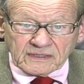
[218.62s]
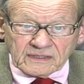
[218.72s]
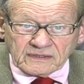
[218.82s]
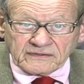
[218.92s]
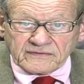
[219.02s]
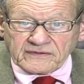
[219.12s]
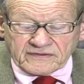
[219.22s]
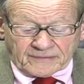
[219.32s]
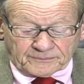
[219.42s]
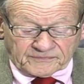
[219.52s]
it is
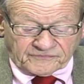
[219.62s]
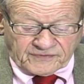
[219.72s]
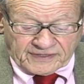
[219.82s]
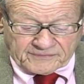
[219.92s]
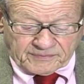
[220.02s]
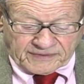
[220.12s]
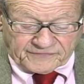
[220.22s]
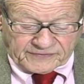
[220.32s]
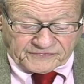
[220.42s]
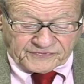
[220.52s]
exemplified by
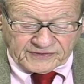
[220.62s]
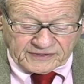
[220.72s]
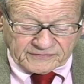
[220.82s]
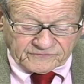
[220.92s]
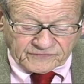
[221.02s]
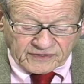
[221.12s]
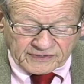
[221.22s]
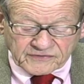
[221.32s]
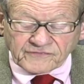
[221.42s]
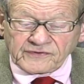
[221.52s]
the Athenian
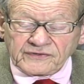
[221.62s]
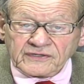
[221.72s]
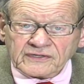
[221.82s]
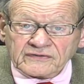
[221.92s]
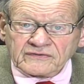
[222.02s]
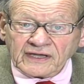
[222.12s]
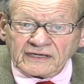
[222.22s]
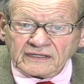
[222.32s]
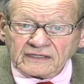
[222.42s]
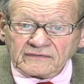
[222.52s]
philosopher
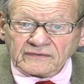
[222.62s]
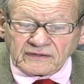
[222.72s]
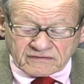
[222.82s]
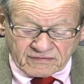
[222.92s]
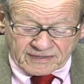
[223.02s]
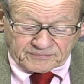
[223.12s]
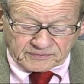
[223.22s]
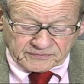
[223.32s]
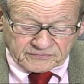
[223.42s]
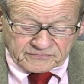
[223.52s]
standing in the
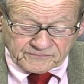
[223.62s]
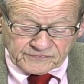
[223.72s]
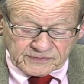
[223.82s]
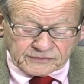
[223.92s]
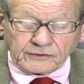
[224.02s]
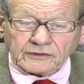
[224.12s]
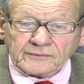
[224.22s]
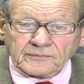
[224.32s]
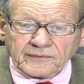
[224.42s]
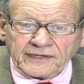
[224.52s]
Acropolis,
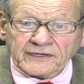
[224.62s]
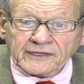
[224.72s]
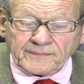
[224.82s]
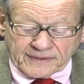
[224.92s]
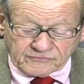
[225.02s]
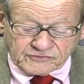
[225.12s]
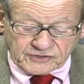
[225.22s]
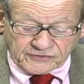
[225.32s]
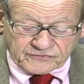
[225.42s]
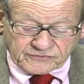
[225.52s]
deliberating about
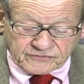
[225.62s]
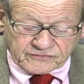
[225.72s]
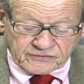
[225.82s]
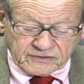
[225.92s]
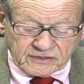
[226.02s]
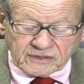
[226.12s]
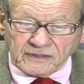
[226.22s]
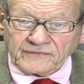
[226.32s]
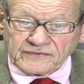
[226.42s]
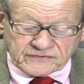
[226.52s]
justice
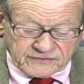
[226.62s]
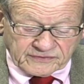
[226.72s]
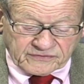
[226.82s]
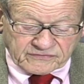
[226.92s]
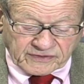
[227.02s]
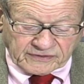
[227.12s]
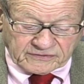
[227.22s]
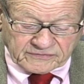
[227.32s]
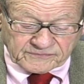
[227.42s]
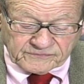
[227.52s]
in the city
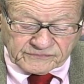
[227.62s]
state.